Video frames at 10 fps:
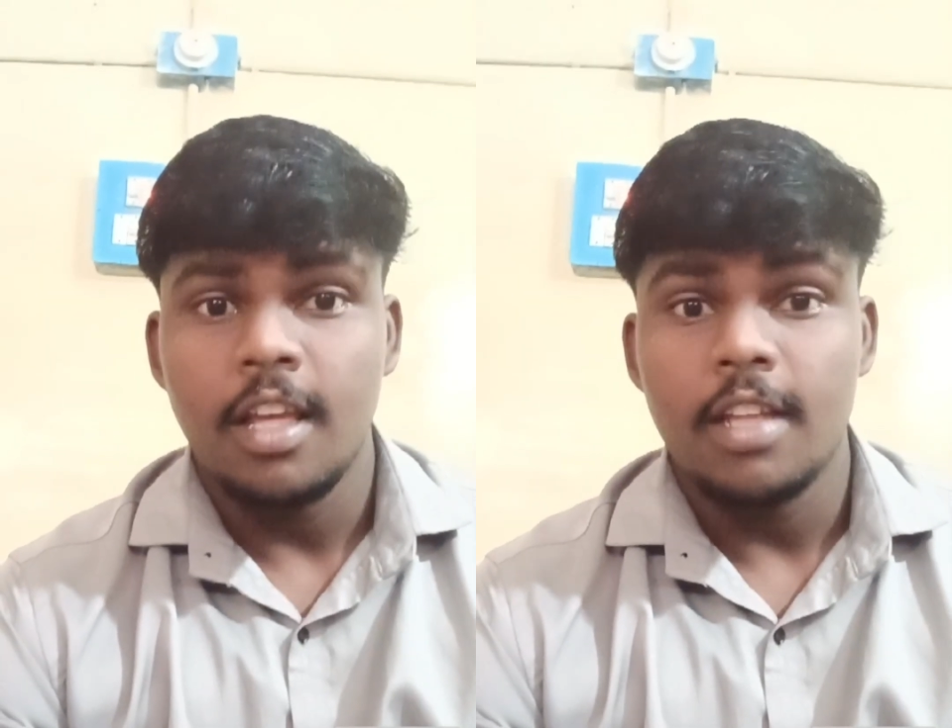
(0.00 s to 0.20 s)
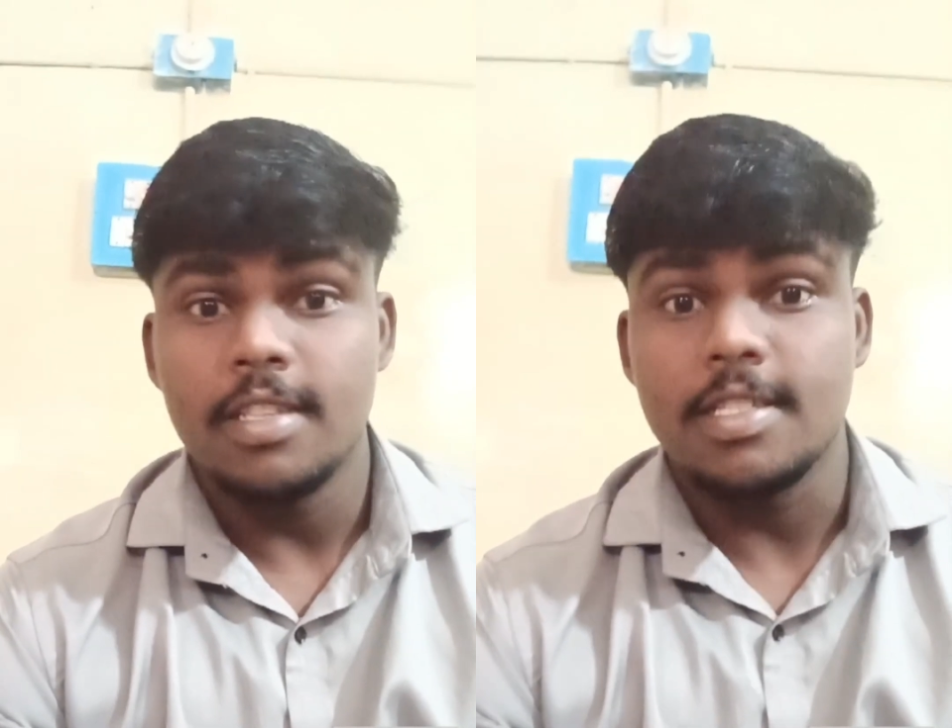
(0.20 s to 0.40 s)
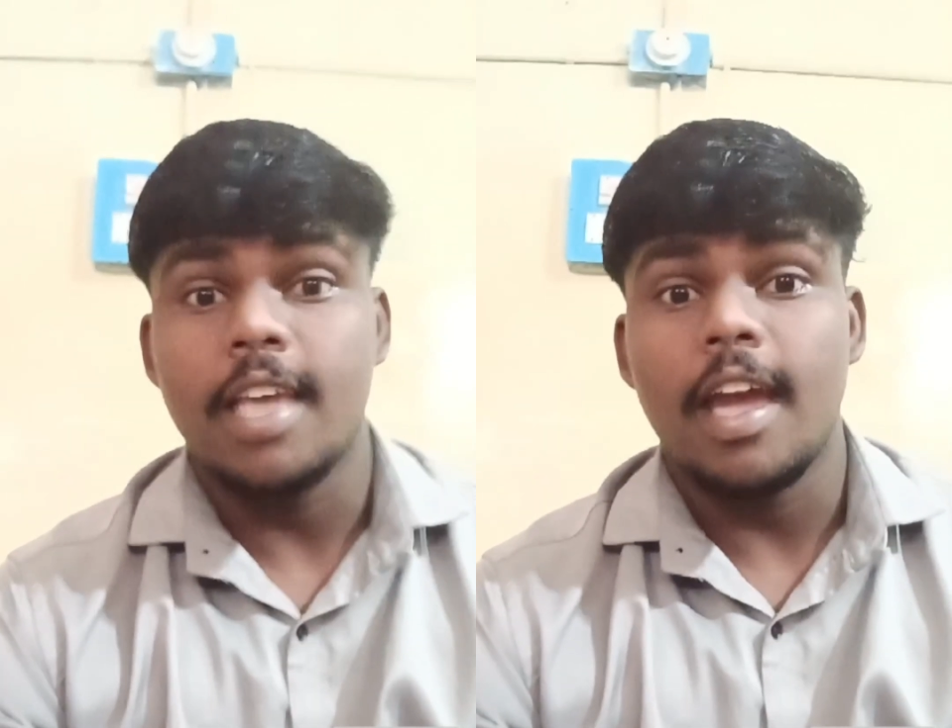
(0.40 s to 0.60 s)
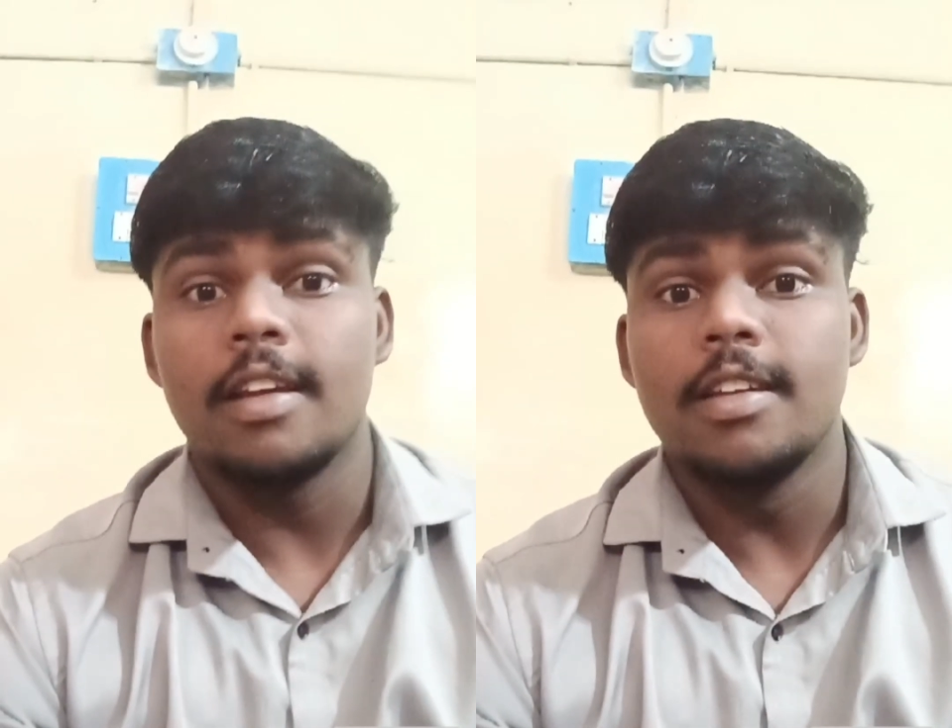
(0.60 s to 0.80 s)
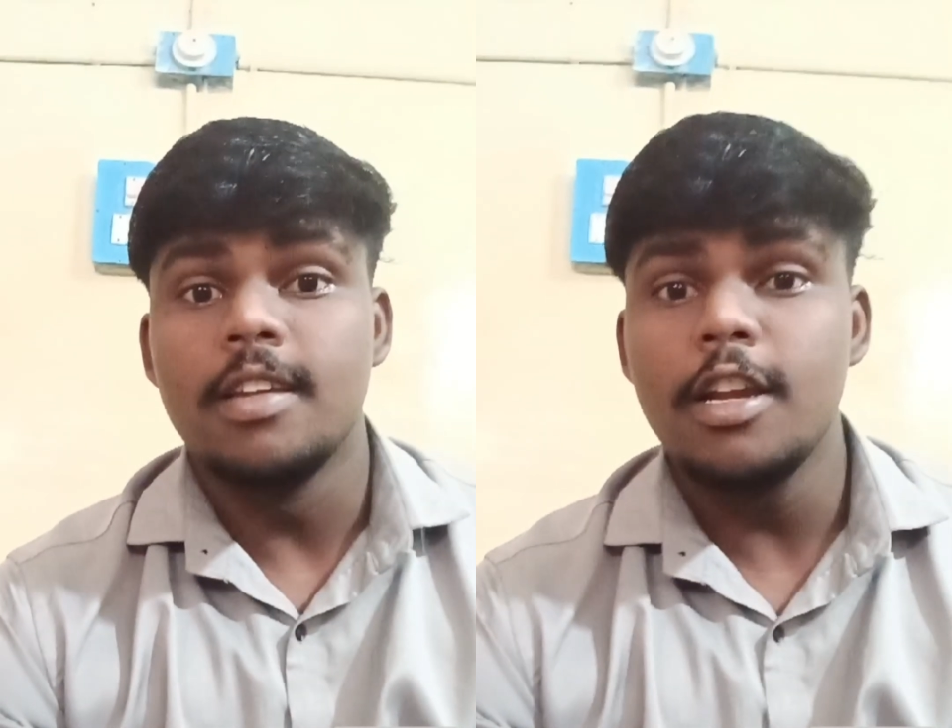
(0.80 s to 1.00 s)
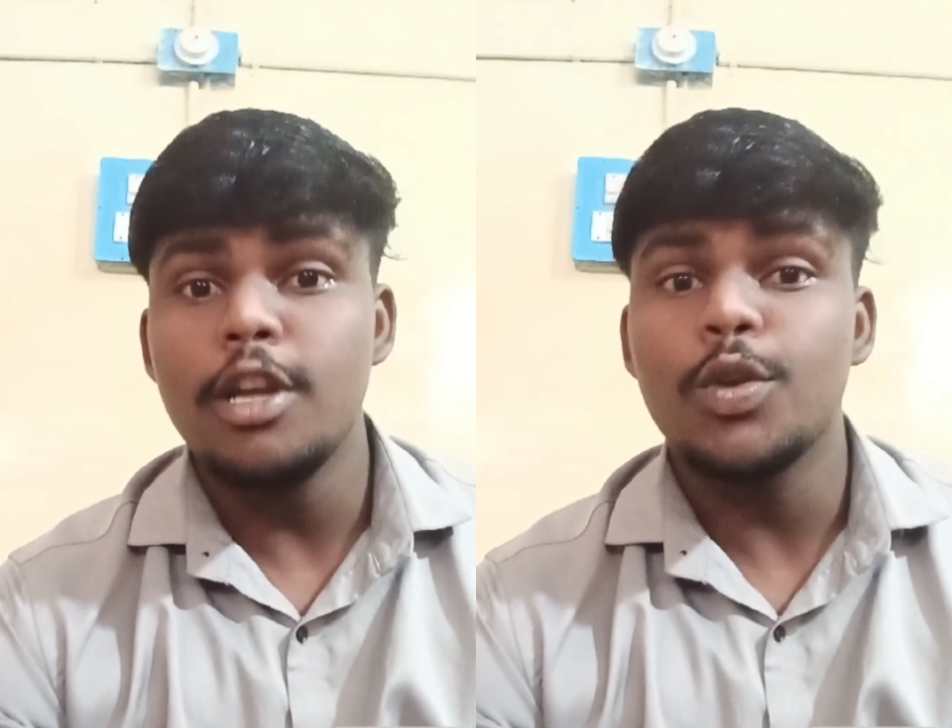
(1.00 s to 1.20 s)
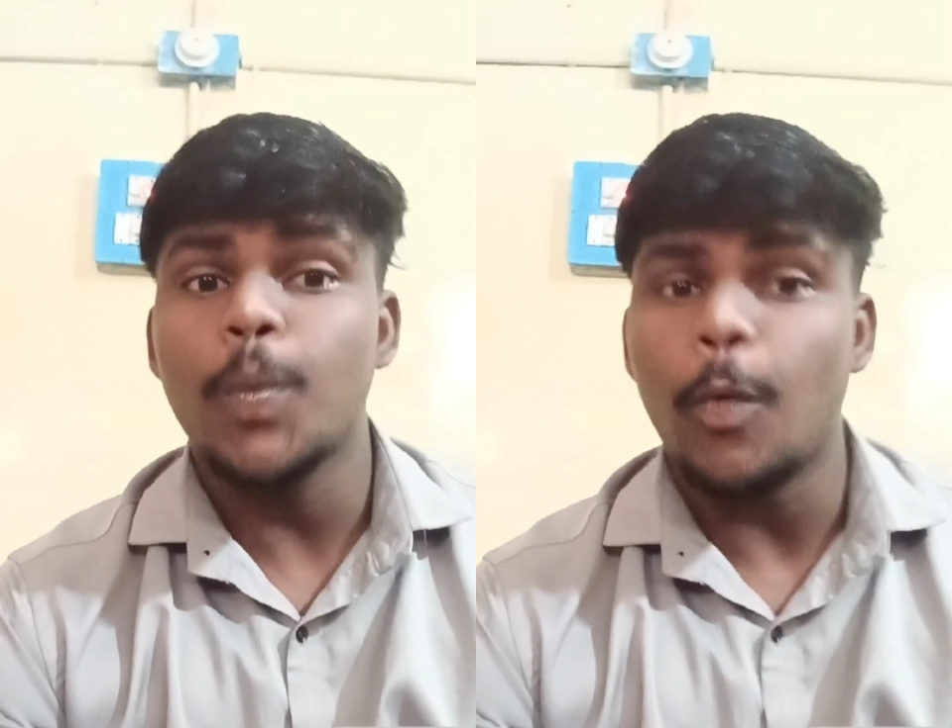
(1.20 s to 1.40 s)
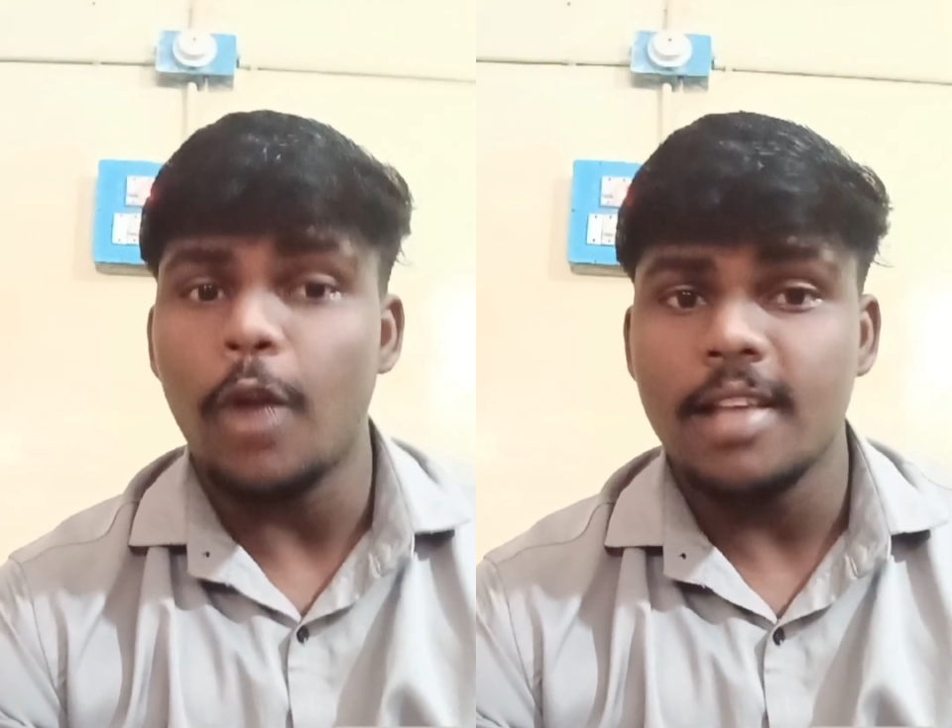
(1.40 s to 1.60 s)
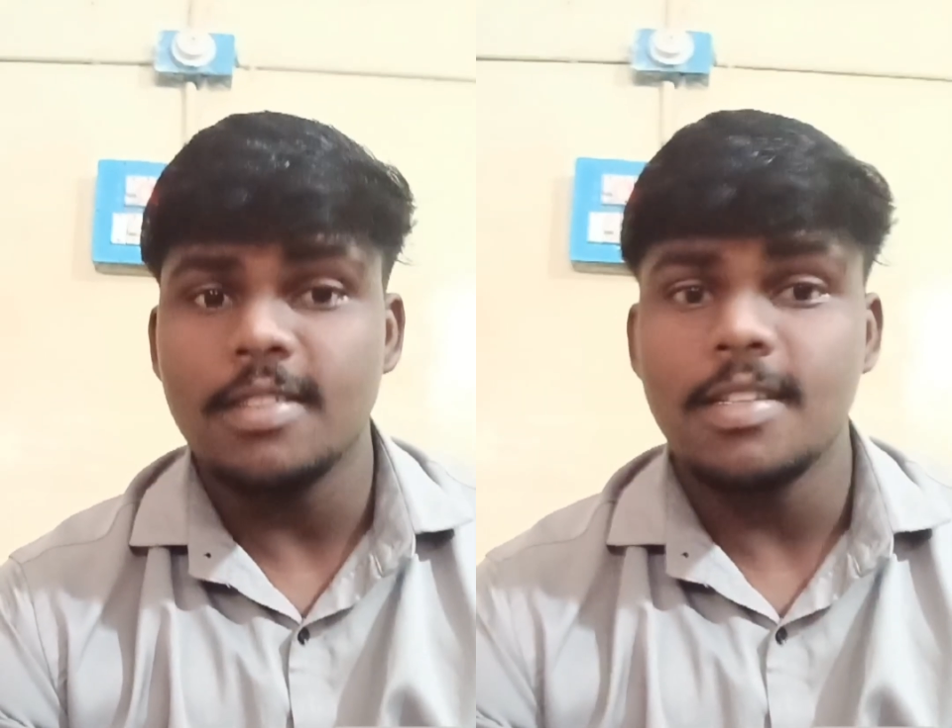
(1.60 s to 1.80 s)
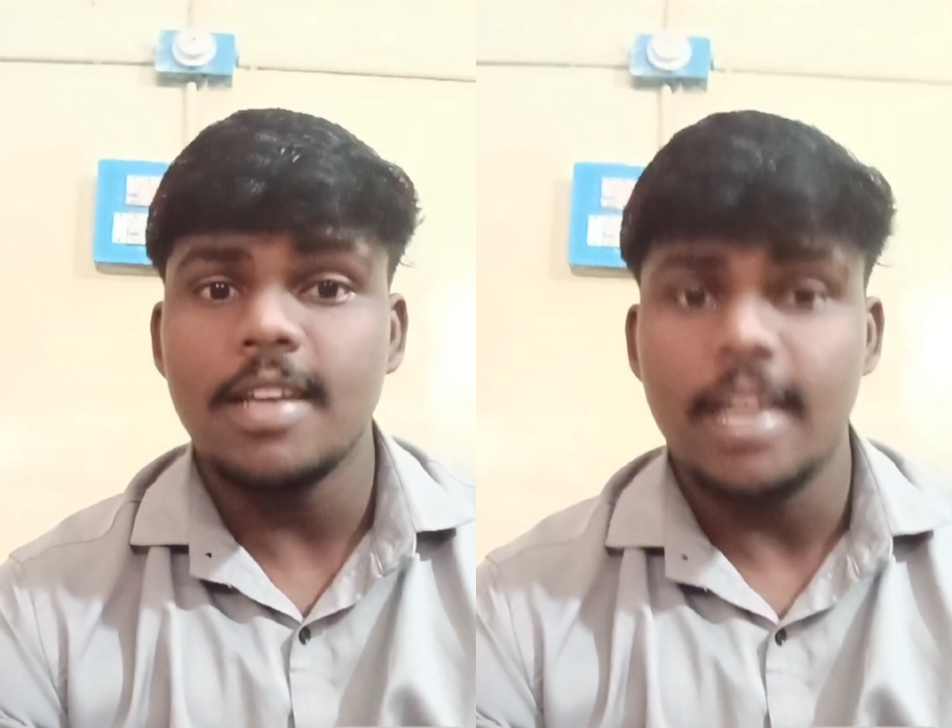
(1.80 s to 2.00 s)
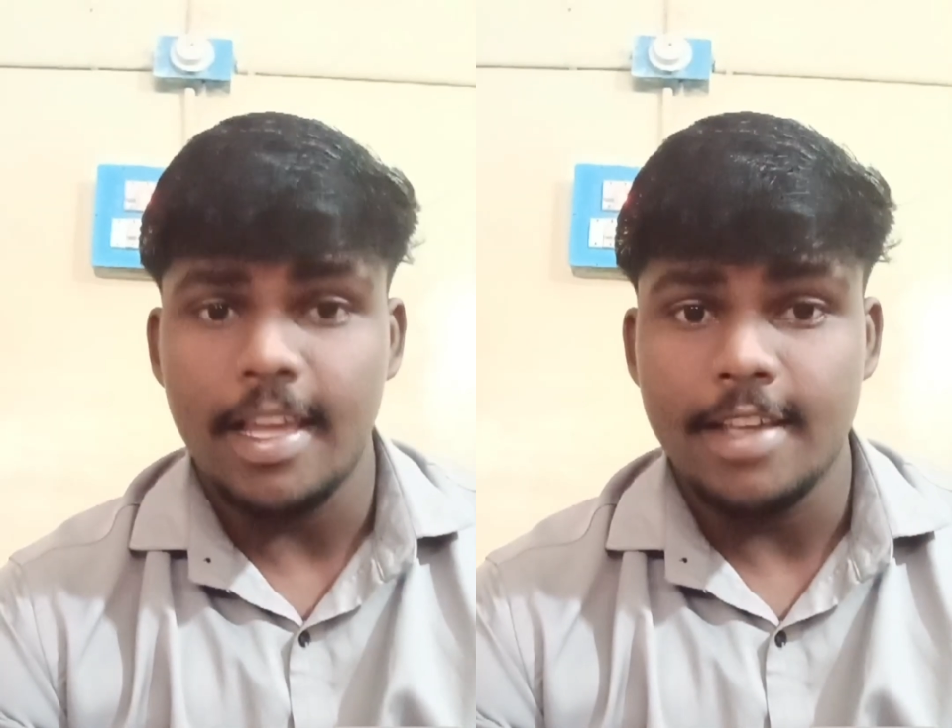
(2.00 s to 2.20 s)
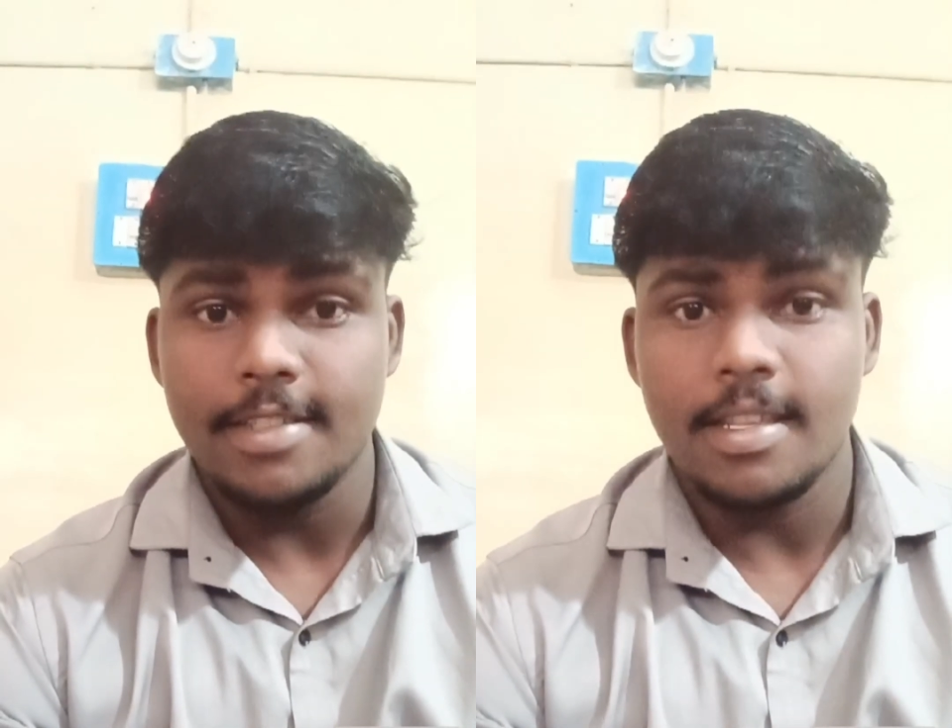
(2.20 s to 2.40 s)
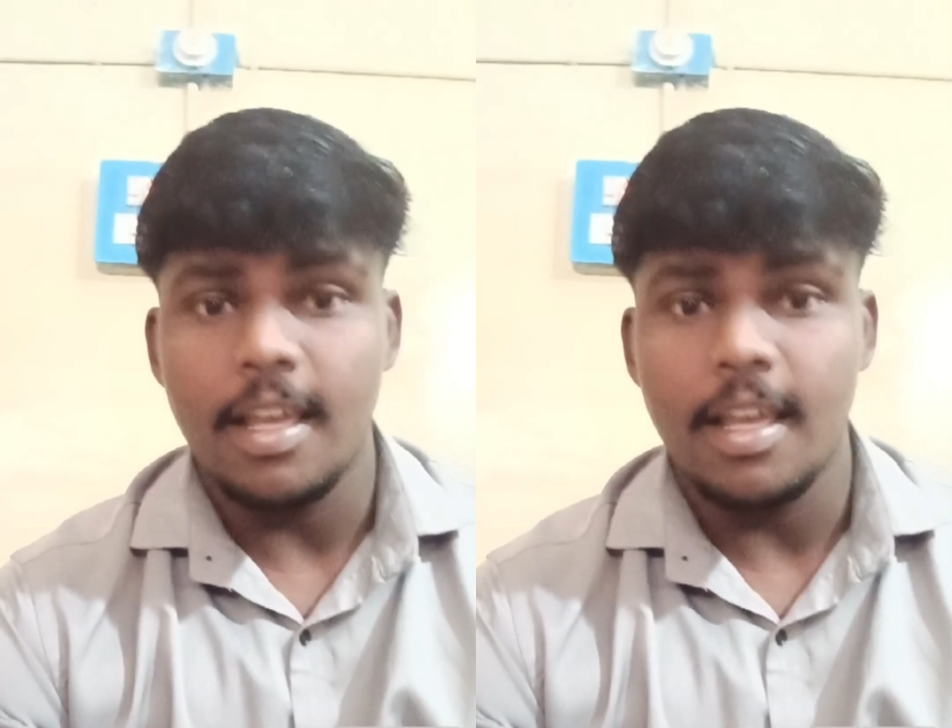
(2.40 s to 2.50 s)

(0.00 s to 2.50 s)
This can lead to production delays,